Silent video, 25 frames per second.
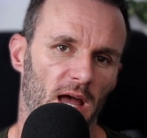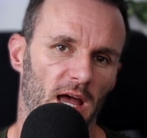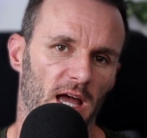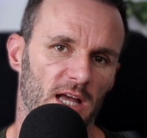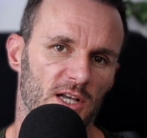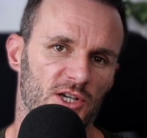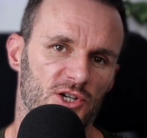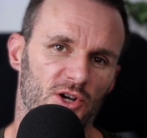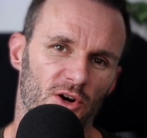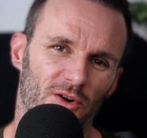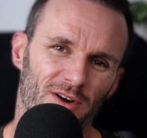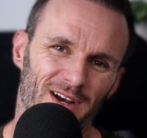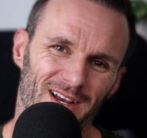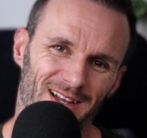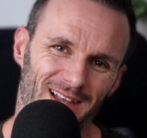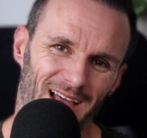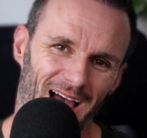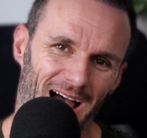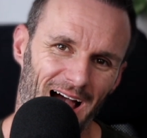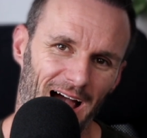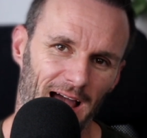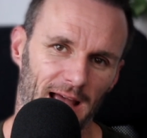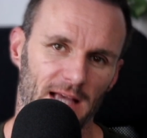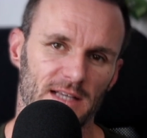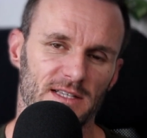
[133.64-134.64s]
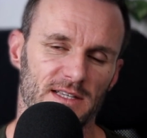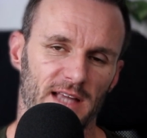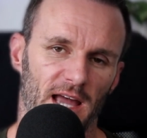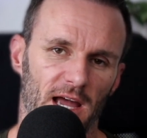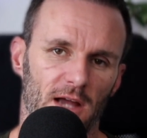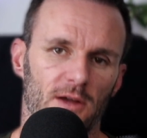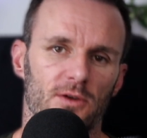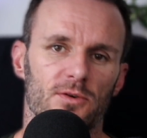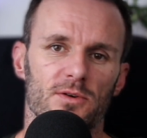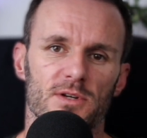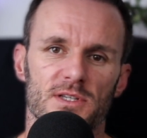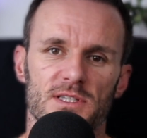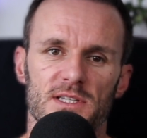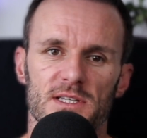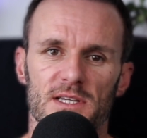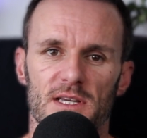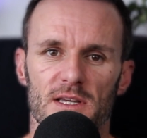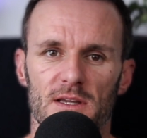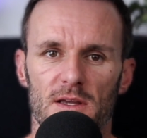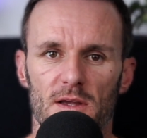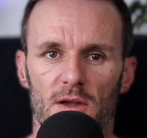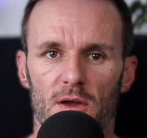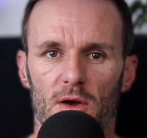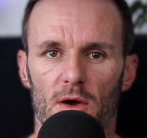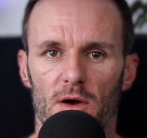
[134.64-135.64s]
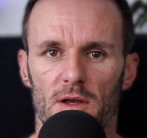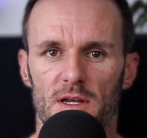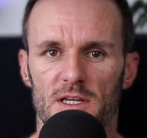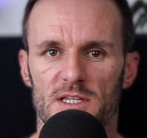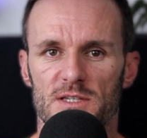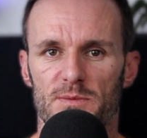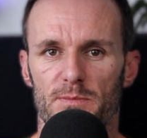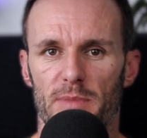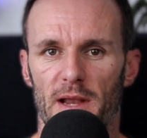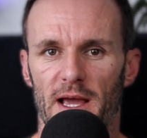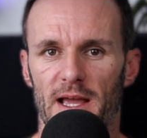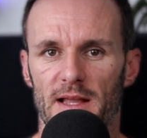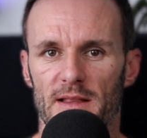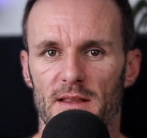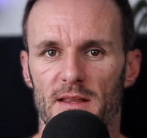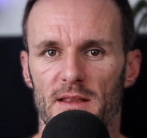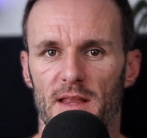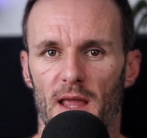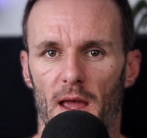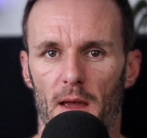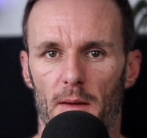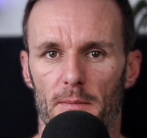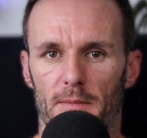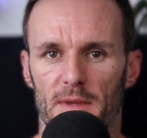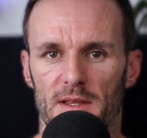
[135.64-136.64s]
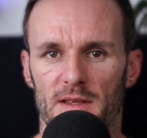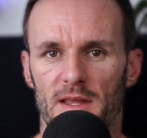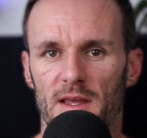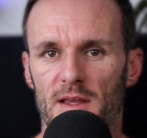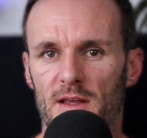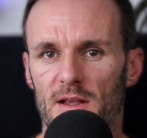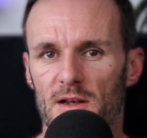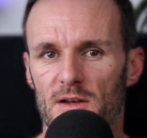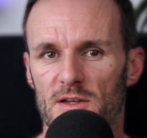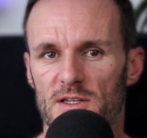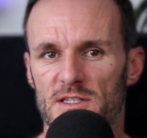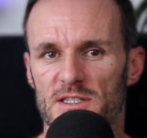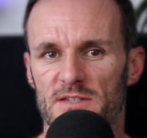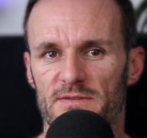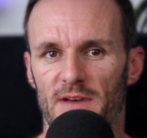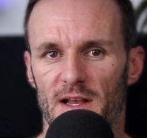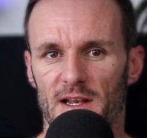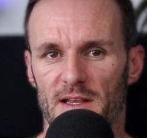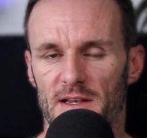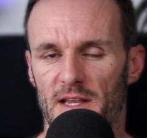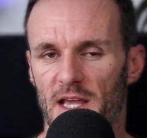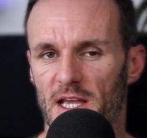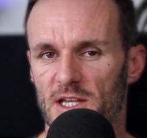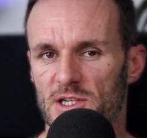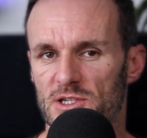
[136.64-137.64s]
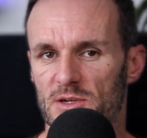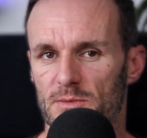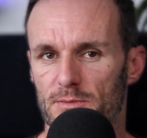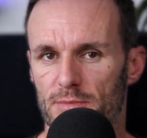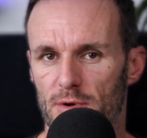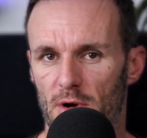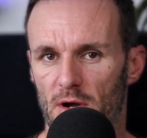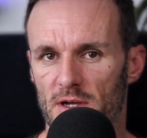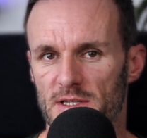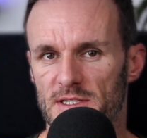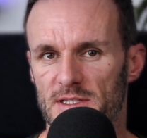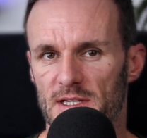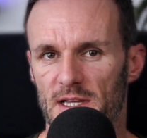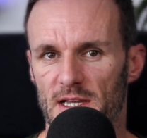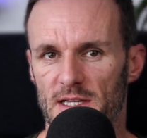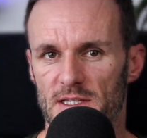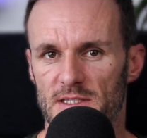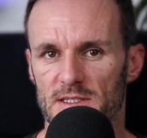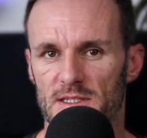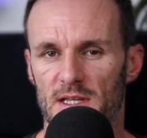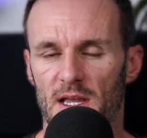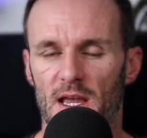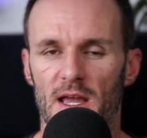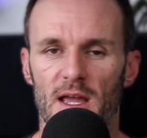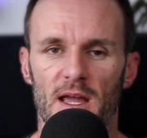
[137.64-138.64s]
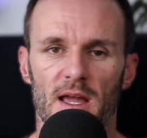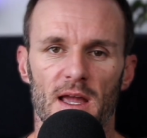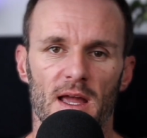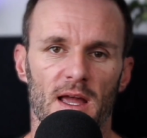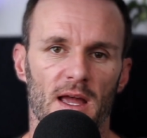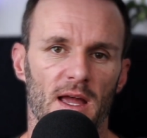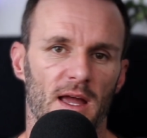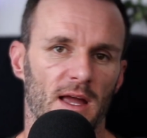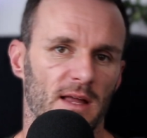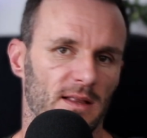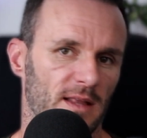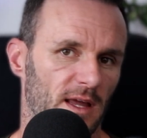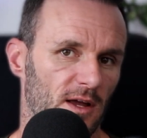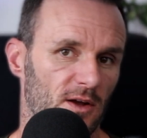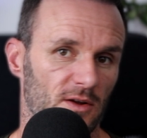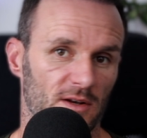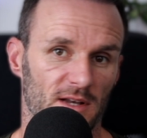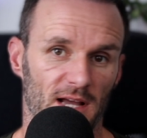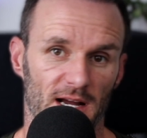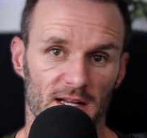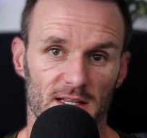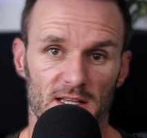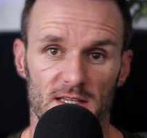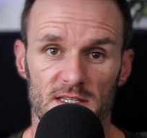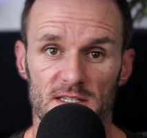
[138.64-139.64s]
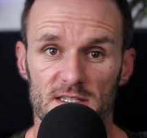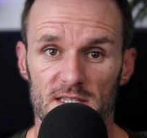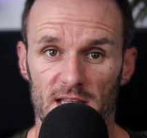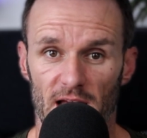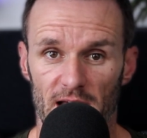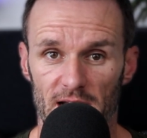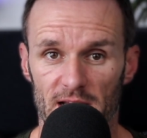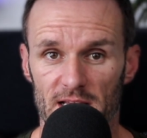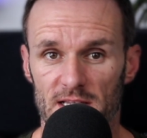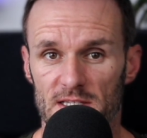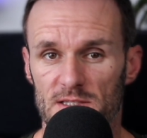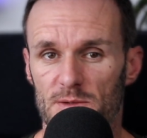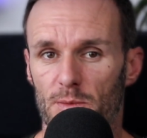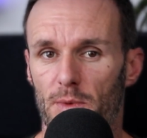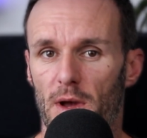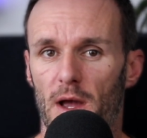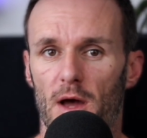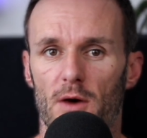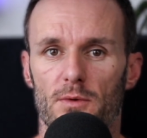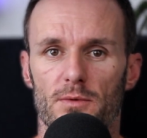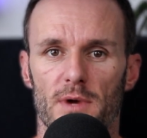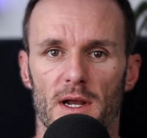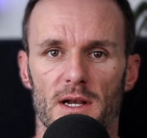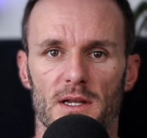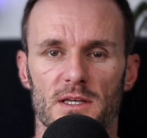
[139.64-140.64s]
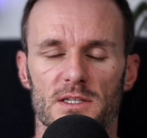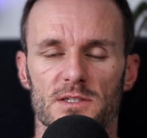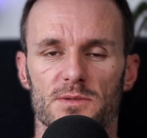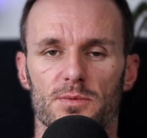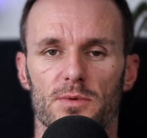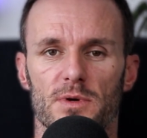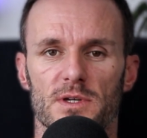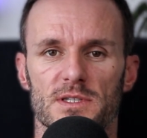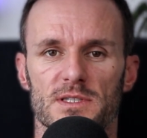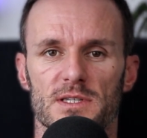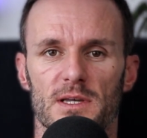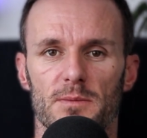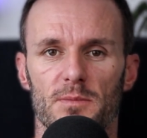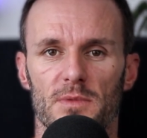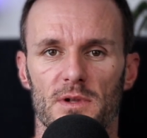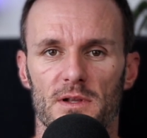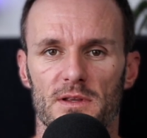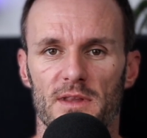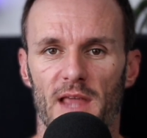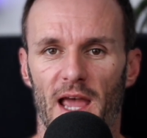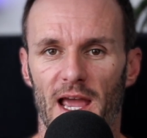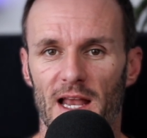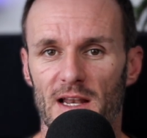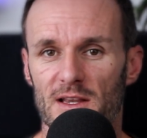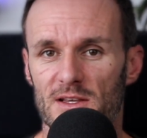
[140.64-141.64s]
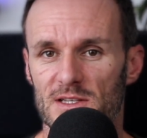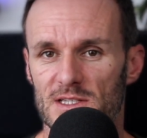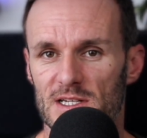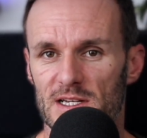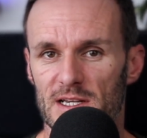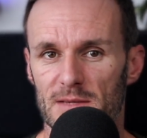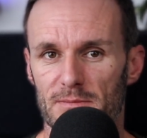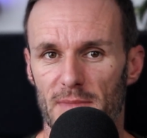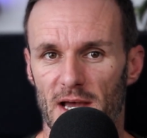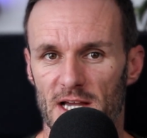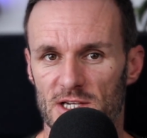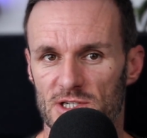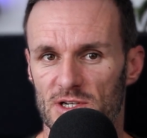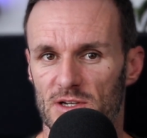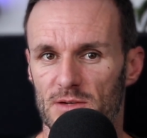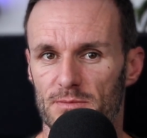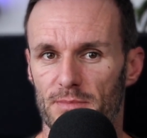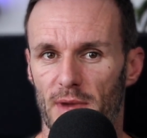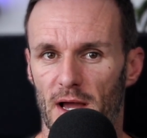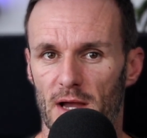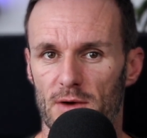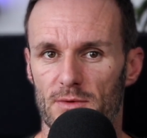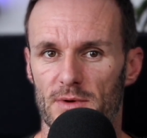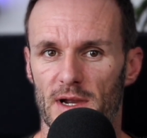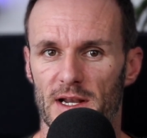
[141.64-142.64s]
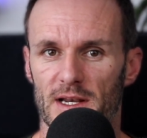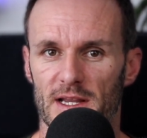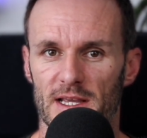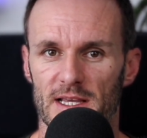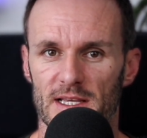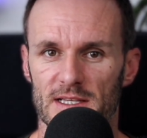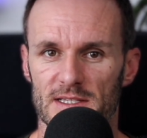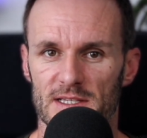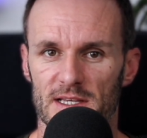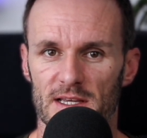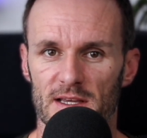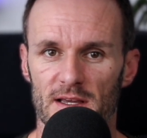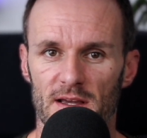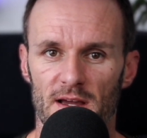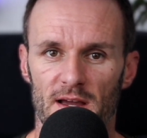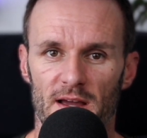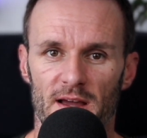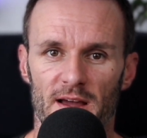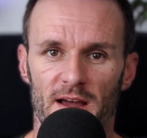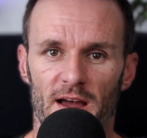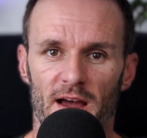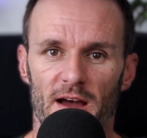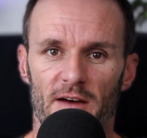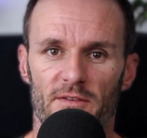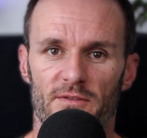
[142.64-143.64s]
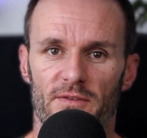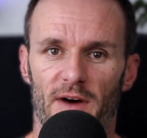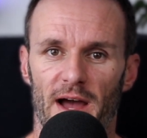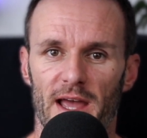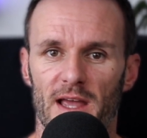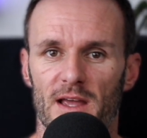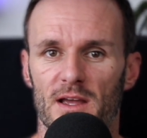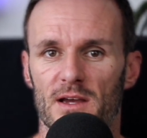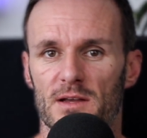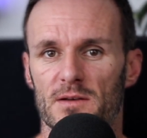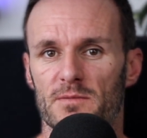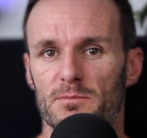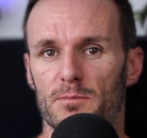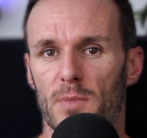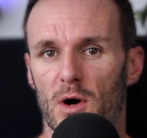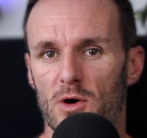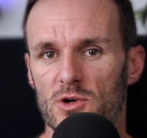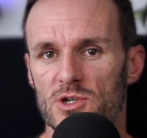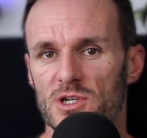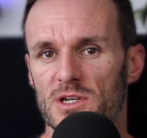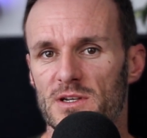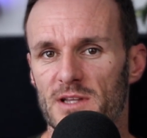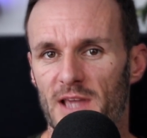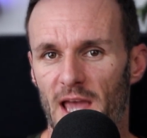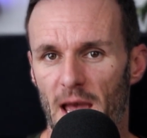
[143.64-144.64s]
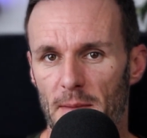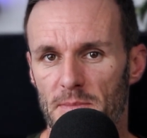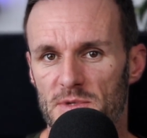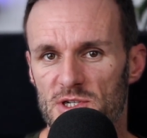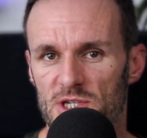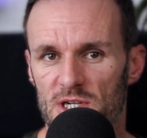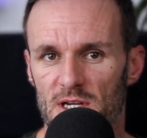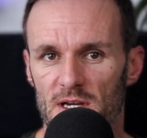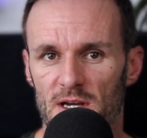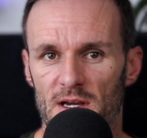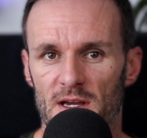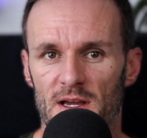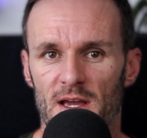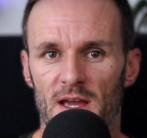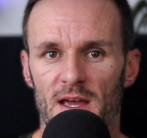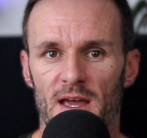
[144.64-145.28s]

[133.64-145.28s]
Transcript: Ensuring the highest accuracy, Kurt explained their meticulous validation process. They conducted studies where runners were simultaneously measured by Runeasi, Vicon motion capture,